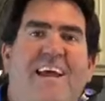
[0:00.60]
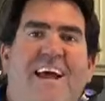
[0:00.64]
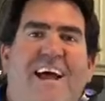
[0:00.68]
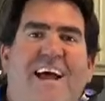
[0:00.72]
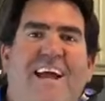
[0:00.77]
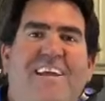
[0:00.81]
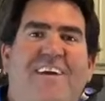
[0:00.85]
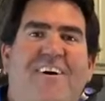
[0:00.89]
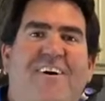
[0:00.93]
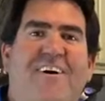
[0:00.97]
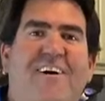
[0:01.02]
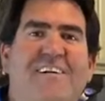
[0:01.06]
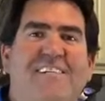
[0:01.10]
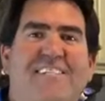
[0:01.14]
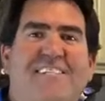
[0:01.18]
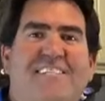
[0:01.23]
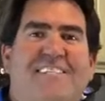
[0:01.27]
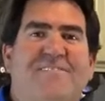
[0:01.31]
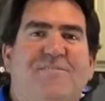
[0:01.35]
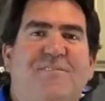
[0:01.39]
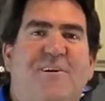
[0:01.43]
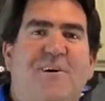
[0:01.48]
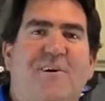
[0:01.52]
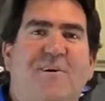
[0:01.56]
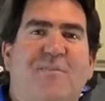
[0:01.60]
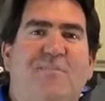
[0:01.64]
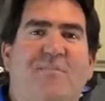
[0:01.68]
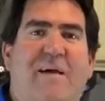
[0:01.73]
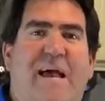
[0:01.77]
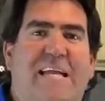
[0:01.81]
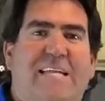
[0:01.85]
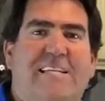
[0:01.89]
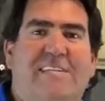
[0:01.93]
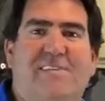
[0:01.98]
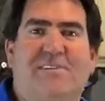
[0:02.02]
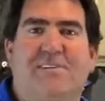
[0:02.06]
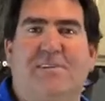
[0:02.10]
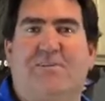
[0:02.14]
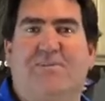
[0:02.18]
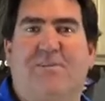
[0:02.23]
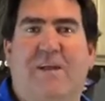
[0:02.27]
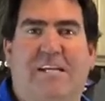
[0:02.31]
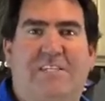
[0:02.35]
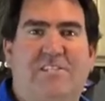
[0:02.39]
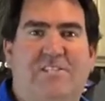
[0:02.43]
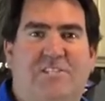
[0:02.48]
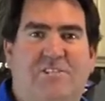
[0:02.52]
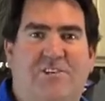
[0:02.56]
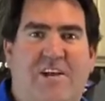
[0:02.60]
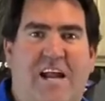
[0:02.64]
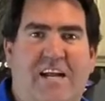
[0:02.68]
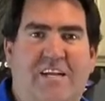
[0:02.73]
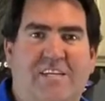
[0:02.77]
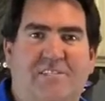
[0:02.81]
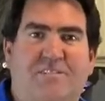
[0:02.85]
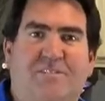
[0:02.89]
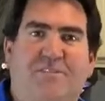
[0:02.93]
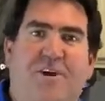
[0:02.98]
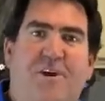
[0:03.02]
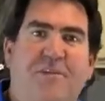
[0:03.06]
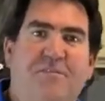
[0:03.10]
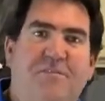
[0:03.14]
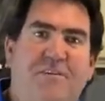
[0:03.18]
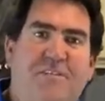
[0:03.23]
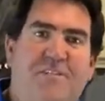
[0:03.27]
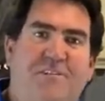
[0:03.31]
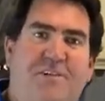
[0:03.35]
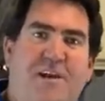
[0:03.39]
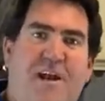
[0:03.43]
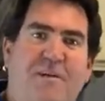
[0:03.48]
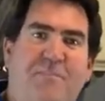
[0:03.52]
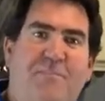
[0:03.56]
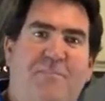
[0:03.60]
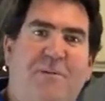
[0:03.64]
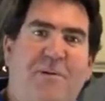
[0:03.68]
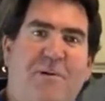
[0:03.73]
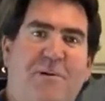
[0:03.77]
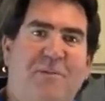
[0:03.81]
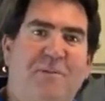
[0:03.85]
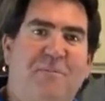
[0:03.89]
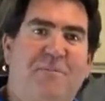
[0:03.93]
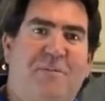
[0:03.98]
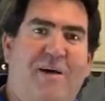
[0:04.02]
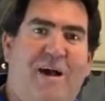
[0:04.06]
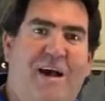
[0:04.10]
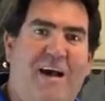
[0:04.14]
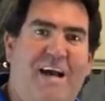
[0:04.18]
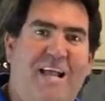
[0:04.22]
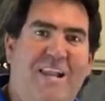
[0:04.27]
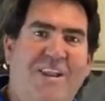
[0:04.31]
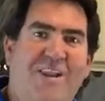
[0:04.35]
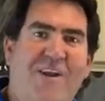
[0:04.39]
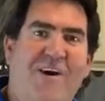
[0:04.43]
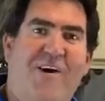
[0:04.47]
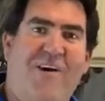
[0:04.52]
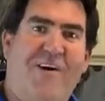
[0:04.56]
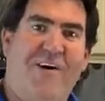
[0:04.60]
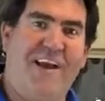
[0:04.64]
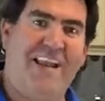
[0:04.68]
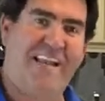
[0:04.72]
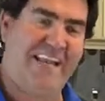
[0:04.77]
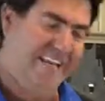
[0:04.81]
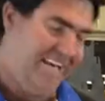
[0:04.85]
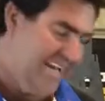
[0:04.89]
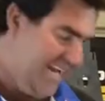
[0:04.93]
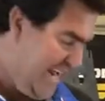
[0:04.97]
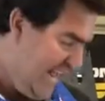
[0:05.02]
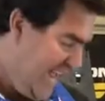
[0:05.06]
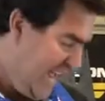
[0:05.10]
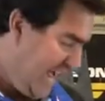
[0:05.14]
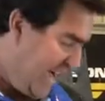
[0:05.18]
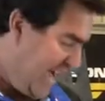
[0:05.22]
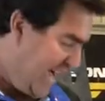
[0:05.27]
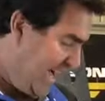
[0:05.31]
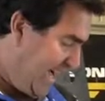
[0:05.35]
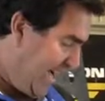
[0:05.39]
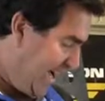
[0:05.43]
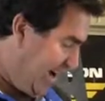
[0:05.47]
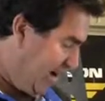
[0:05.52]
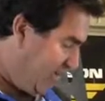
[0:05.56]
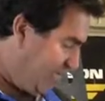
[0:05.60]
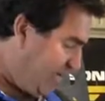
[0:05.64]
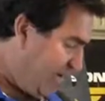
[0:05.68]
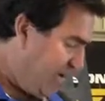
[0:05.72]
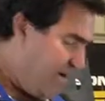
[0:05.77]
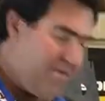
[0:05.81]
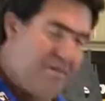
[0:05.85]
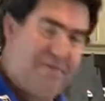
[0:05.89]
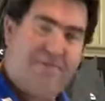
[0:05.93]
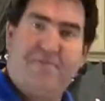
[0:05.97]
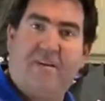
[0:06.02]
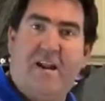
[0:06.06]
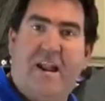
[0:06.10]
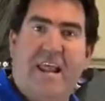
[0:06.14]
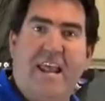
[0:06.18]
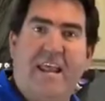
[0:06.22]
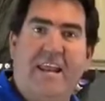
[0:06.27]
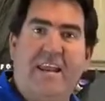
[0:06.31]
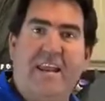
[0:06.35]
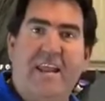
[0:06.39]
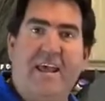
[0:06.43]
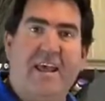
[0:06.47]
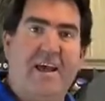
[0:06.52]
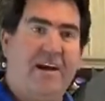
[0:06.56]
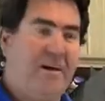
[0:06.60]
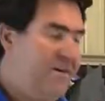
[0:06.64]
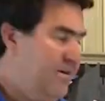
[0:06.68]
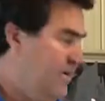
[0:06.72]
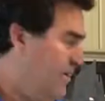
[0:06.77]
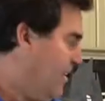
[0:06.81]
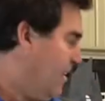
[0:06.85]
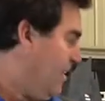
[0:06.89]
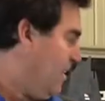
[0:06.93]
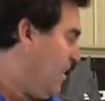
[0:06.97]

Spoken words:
Hey guys, welcome back to the Rush Truck Trophy Truck Build Part 9. We're onto the front end now.